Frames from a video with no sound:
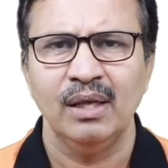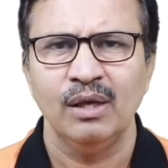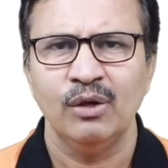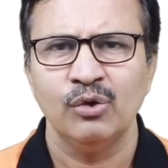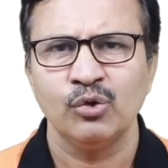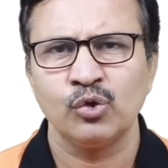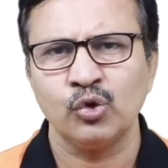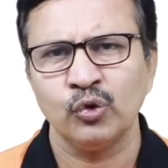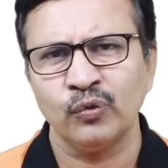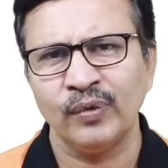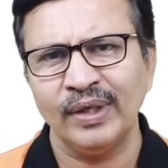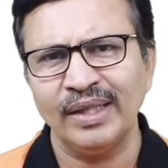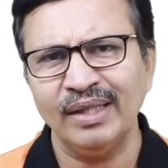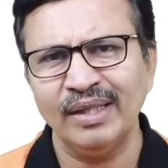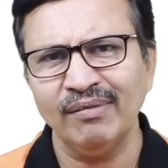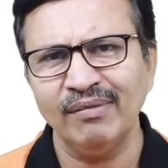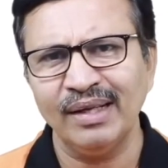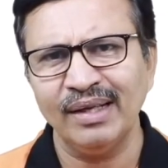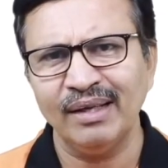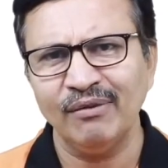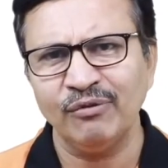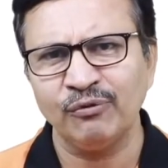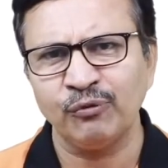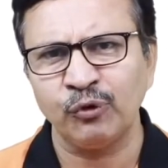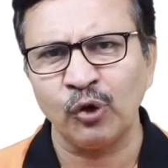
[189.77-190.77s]
So whenever
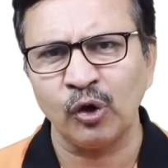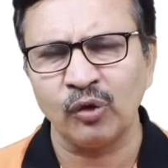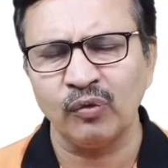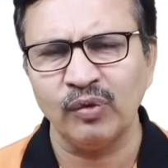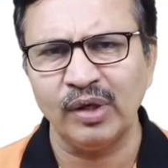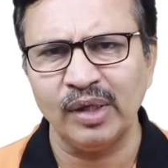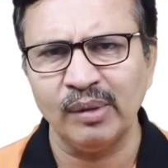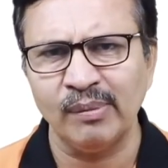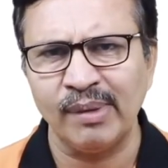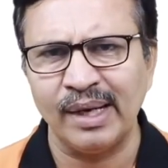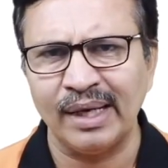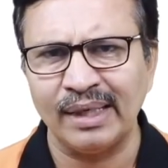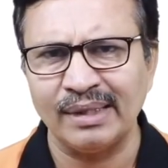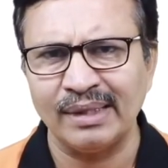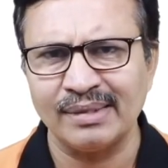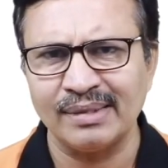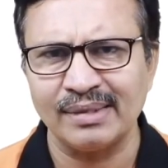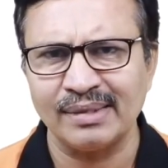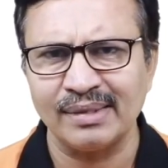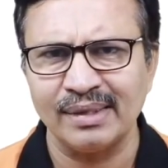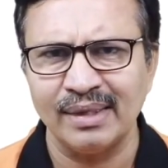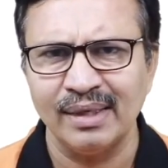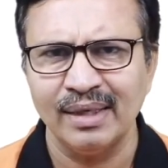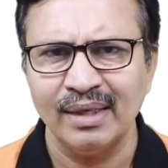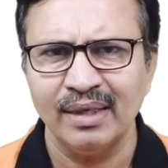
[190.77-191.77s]
I forward
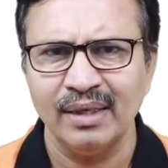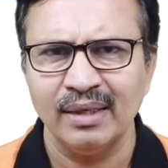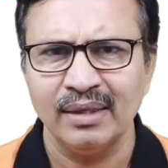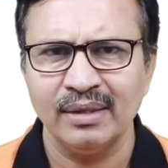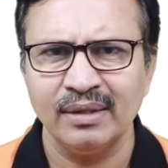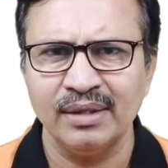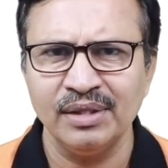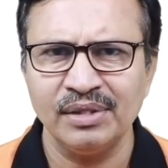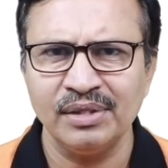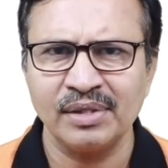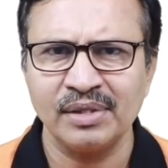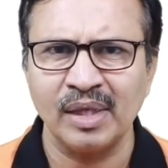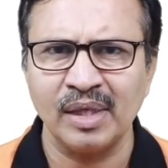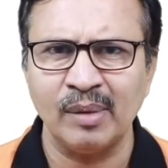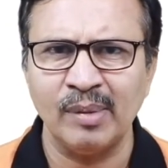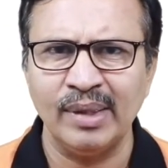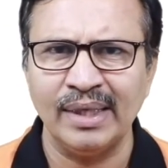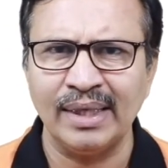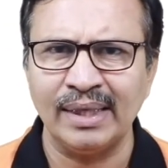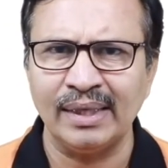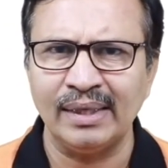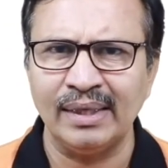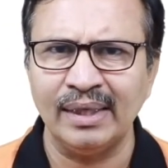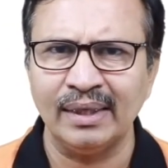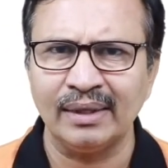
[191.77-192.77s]
bias this
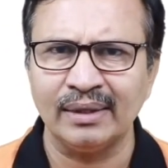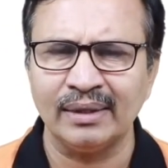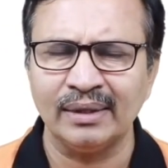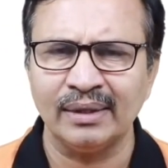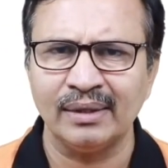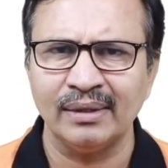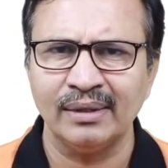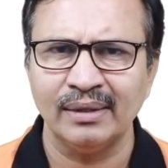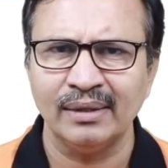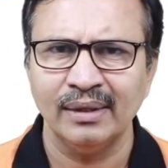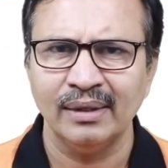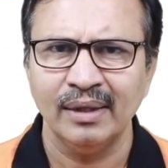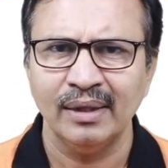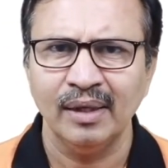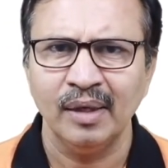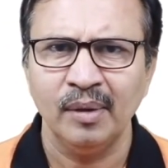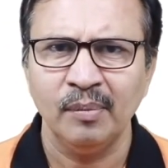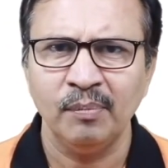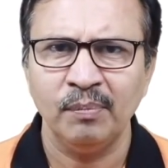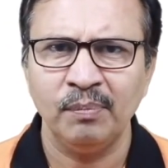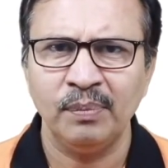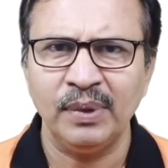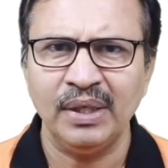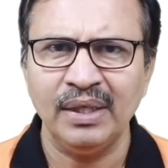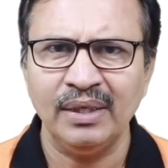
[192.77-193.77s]
semiconductor
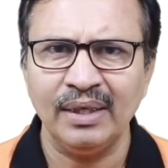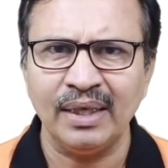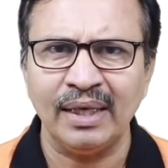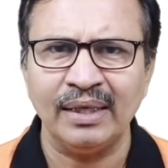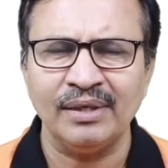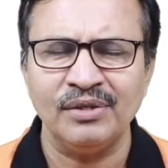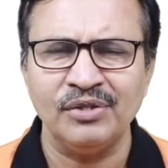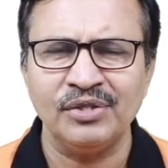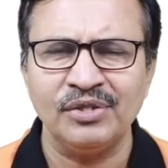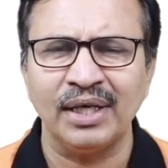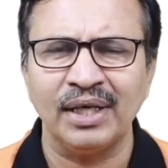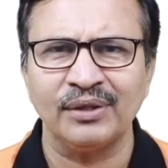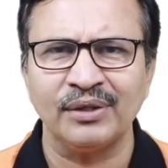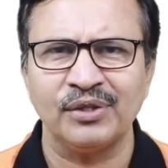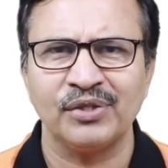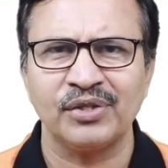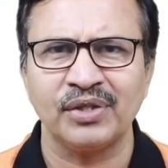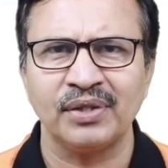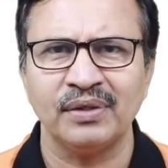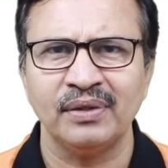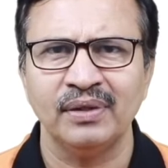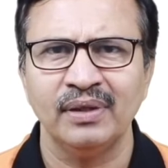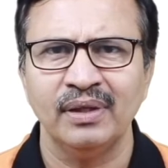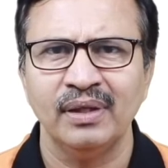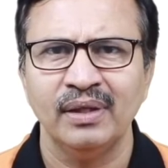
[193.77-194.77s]
p-n
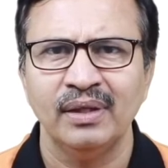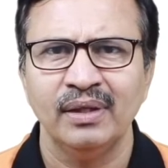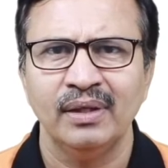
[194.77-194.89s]
junction